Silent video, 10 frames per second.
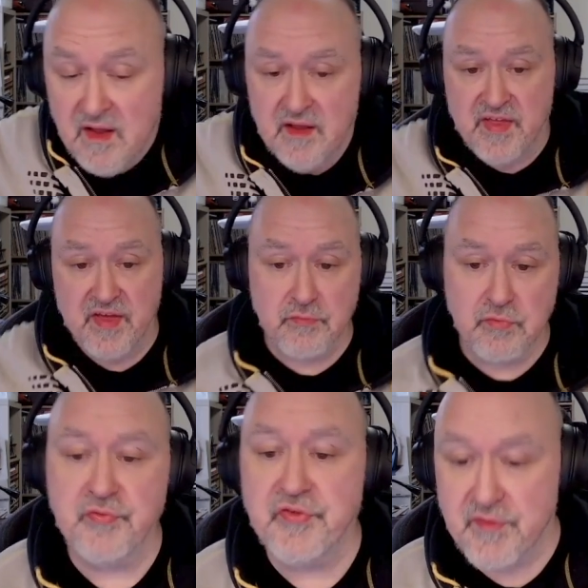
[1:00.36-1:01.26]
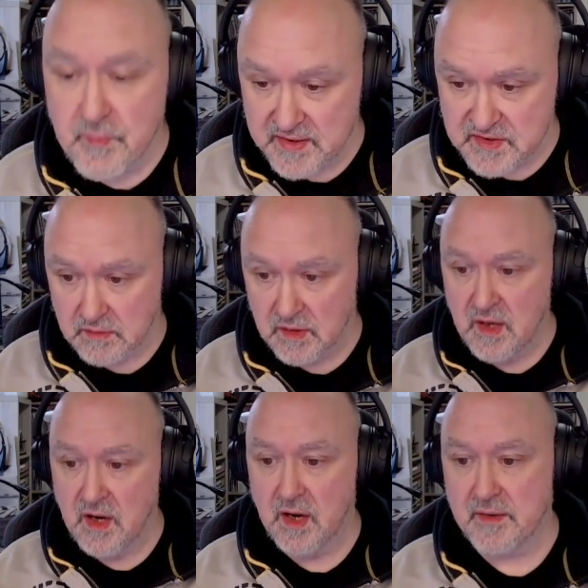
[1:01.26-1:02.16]
They're the rules of the puzzle.
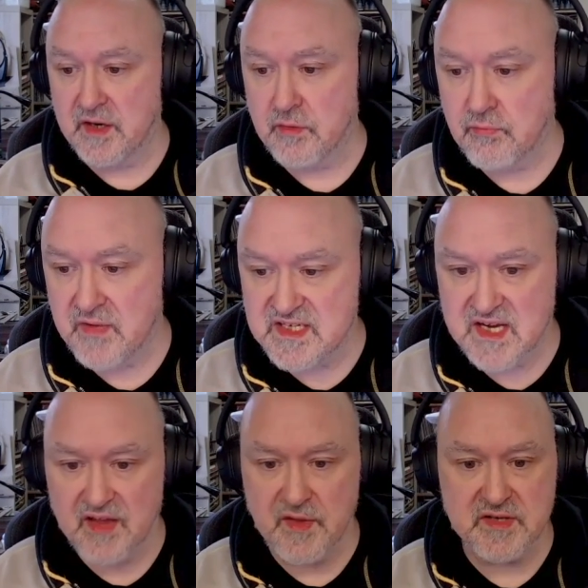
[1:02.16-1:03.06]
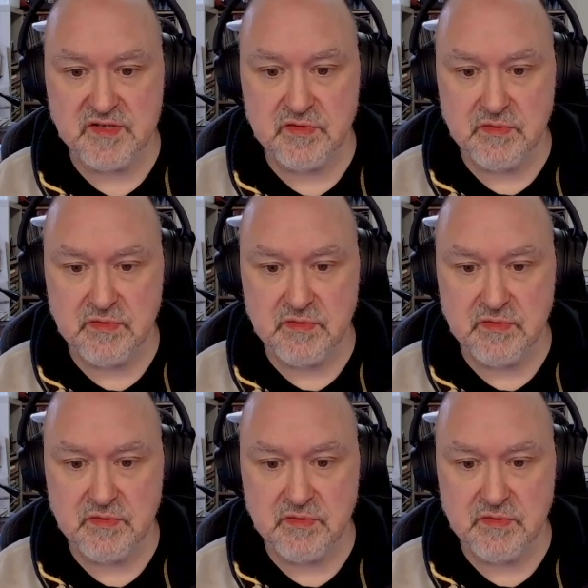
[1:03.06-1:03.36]
I'm going to restart the puzzle to